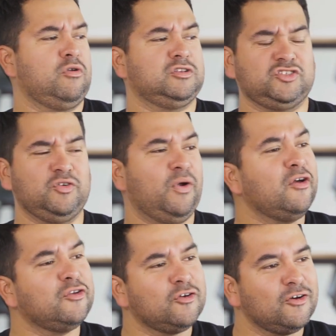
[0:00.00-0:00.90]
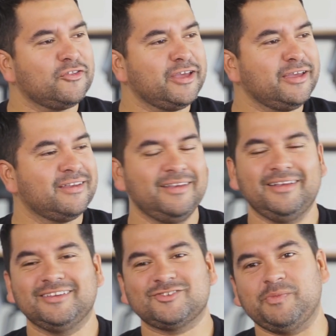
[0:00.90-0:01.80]
want to sit around here all day?
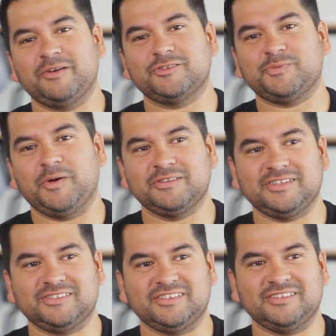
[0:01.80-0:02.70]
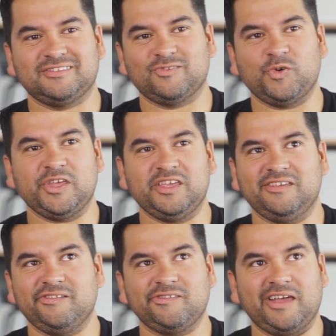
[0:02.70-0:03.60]
So my response as a
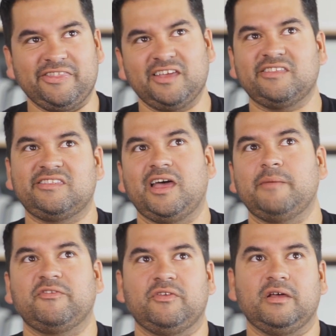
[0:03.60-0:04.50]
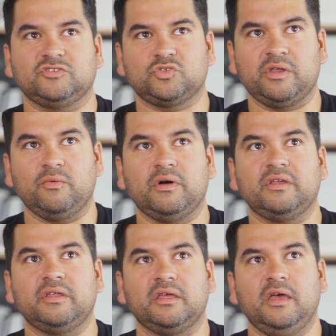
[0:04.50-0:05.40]
20, I think at the time after that I was
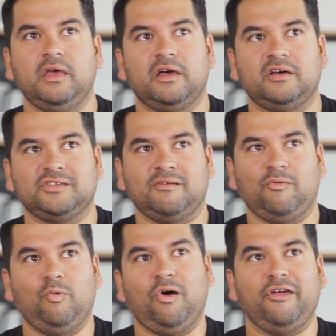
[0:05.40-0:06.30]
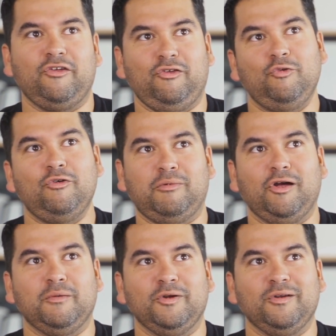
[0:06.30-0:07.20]
21, I was like, well, why are you a
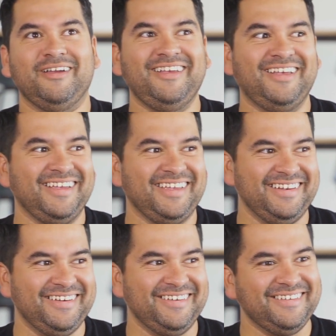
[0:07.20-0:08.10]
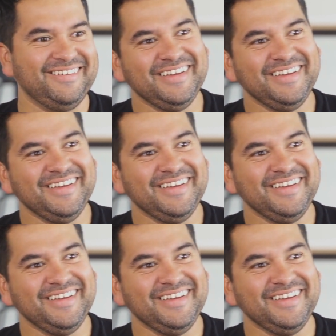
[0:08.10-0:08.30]
barber? You know?